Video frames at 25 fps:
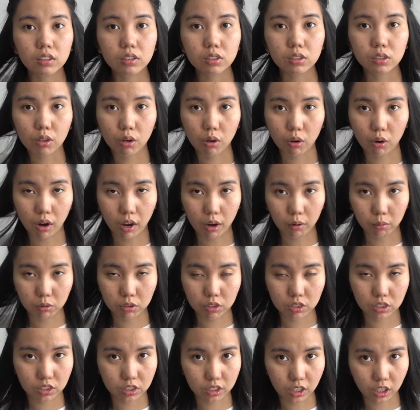So I
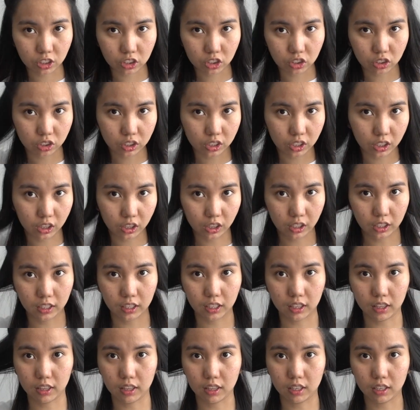would section it like
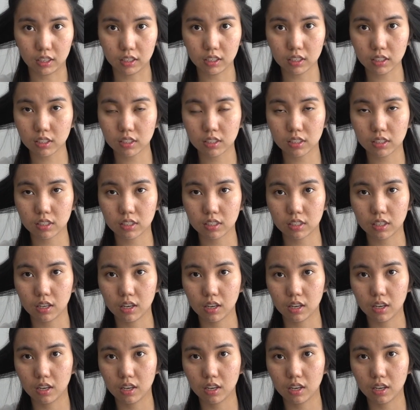this.